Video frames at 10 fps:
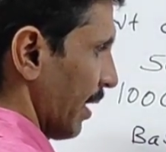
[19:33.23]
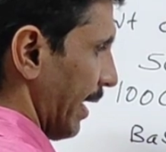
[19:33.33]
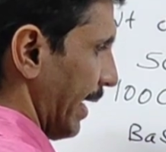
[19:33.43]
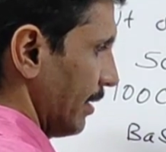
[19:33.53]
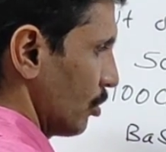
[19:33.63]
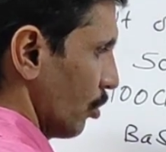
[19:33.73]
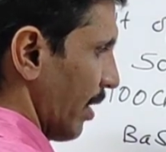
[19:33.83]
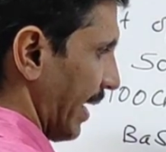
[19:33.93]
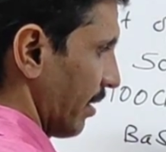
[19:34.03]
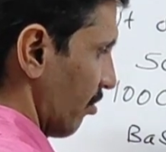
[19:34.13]
into
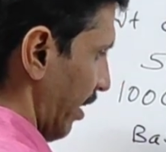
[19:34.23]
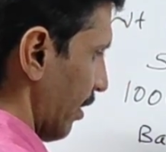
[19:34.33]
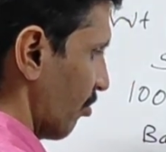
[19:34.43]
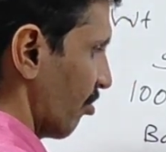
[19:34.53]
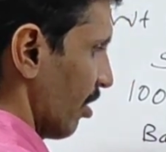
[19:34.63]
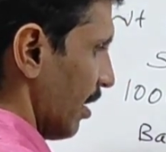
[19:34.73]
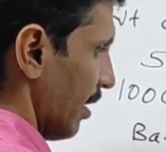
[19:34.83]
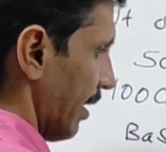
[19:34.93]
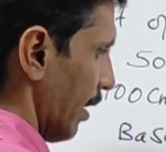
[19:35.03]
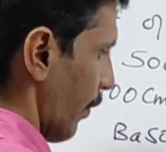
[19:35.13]

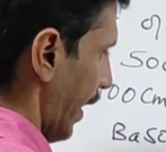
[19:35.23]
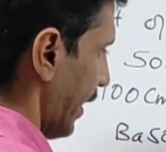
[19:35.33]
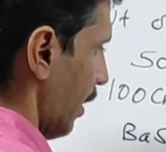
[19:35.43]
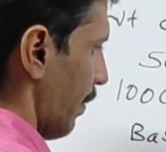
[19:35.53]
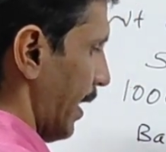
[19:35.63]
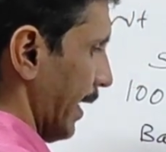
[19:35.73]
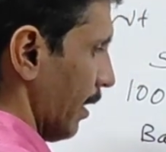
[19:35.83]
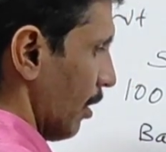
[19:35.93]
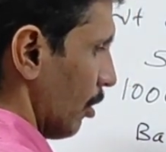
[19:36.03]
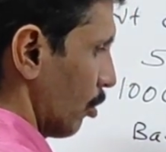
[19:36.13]
96 divided by
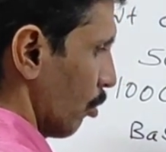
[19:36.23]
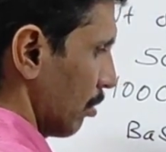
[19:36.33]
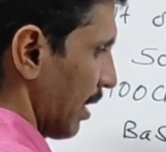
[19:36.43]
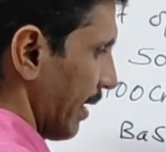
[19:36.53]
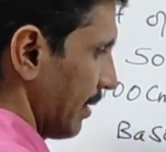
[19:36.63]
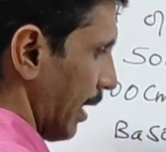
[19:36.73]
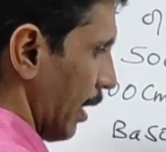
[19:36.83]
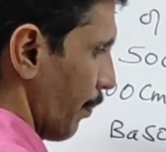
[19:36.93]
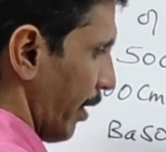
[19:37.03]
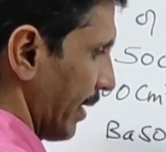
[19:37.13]

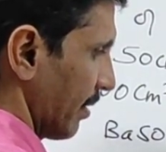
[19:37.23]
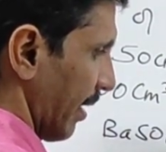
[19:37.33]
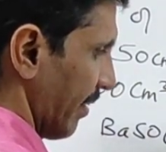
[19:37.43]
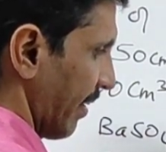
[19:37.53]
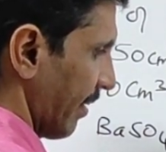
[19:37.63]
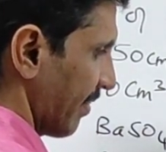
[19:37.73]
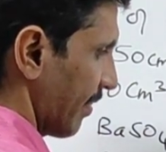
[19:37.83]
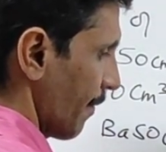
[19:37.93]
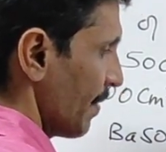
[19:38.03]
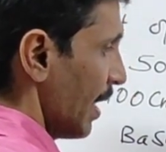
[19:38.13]

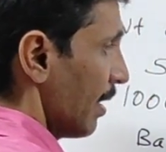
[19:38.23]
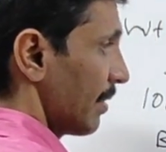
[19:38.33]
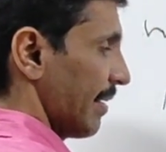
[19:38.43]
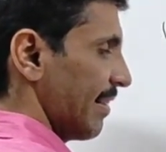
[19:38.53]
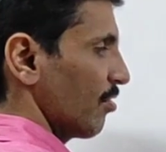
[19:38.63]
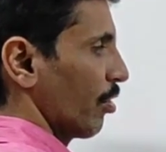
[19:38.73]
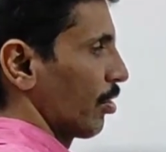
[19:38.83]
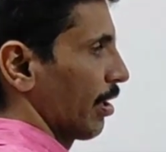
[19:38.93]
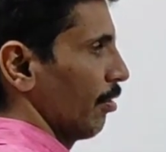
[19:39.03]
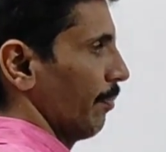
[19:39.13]
233.36. This is
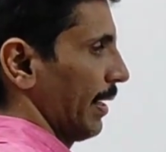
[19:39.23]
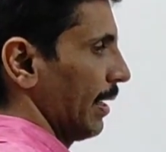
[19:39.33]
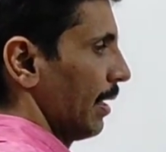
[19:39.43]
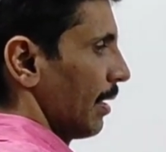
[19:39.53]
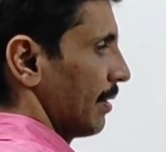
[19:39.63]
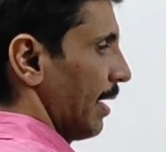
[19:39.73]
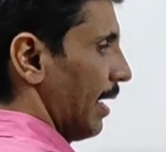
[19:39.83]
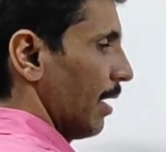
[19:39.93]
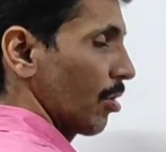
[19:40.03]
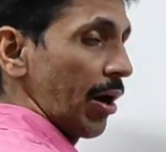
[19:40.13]
going to give me
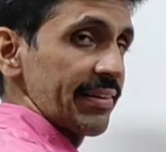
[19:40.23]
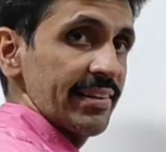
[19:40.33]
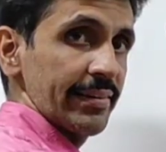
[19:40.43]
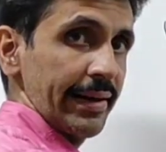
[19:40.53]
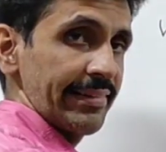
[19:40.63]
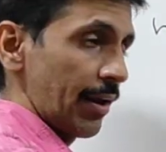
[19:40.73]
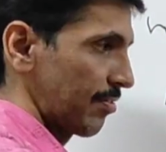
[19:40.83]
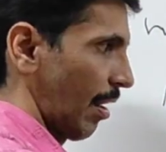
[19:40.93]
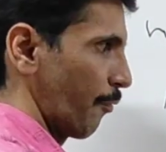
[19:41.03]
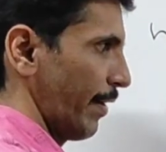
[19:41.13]
the concentration of
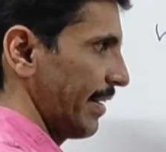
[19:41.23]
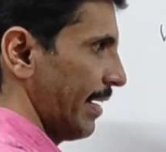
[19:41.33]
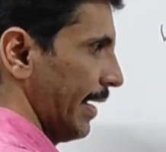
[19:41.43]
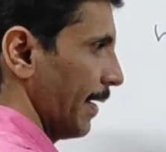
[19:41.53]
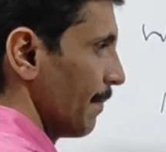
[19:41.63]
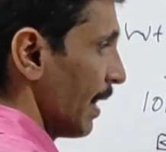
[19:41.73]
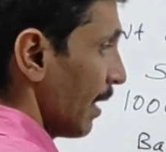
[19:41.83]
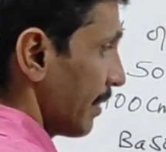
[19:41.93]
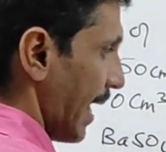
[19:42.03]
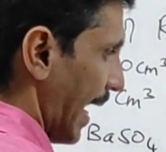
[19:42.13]
sulfate ion.
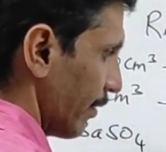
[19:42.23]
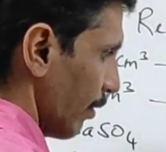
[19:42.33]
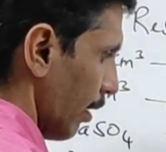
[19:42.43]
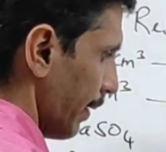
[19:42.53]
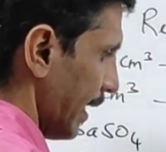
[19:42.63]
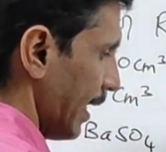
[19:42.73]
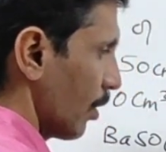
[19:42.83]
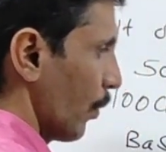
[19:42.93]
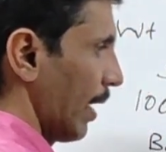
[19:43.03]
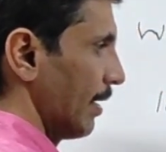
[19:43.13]
That will be
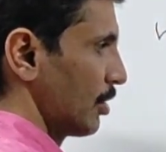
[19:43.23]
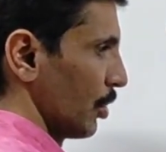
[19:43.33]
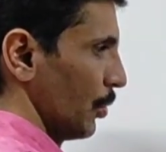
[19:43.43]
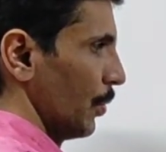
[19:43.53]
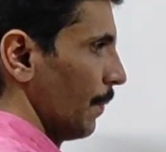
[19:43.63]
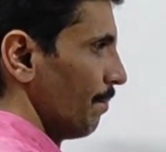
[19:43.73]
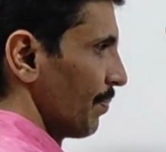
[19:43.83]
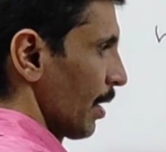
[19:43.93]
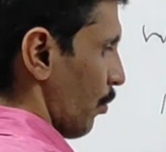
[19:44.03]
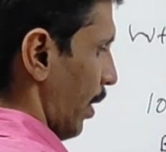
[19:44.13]
equal to,
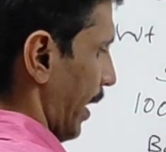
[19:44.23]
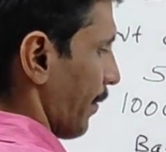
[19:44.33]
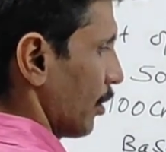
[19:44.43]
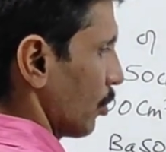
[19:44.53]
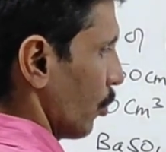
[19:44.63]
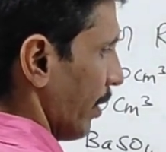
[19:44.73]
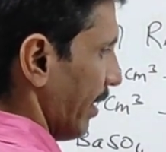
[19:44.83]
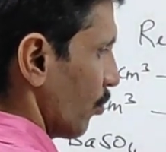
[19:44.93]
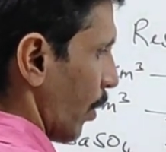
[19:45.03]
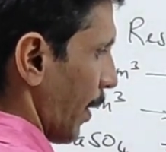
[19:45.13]
what I am going to do
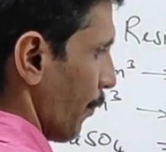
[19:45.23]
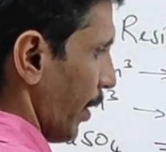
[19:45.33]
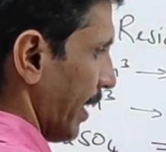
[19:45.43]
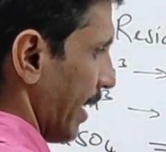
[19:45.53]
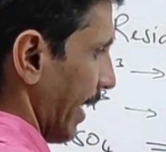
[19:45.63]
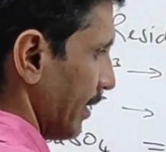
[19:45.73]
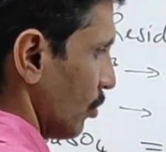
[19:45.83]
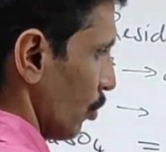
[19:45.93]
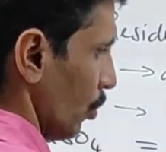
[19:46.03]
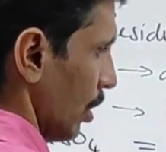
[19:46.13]
is
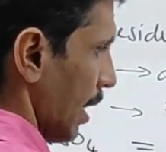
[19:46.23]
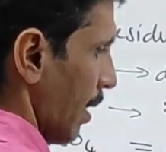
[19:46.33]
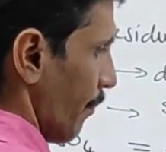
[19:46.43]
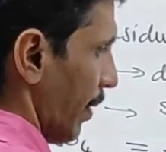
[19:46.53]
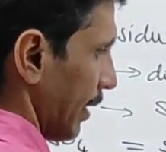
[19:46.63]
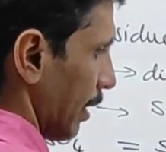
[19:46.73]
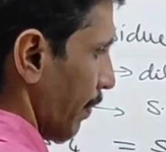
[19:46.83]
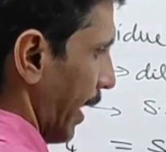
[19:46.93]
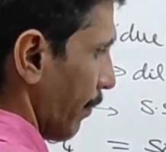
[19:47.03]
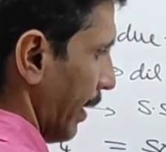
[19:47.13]
1.92
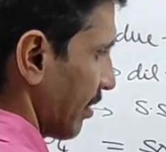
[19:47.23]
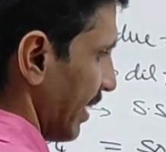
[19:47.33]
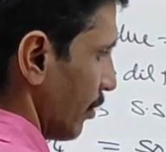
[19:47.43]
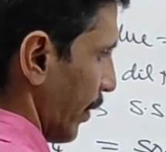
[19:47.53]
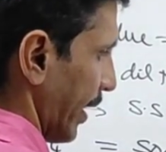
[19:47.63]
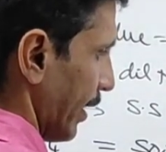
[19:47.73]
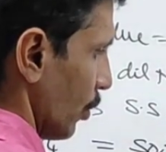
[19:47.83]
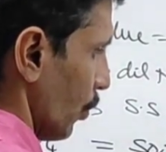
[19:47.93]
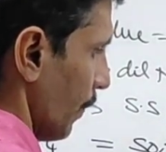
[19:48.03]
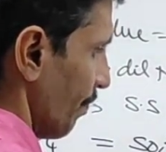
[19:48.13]
multiplied by
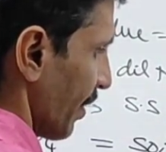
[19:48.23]
322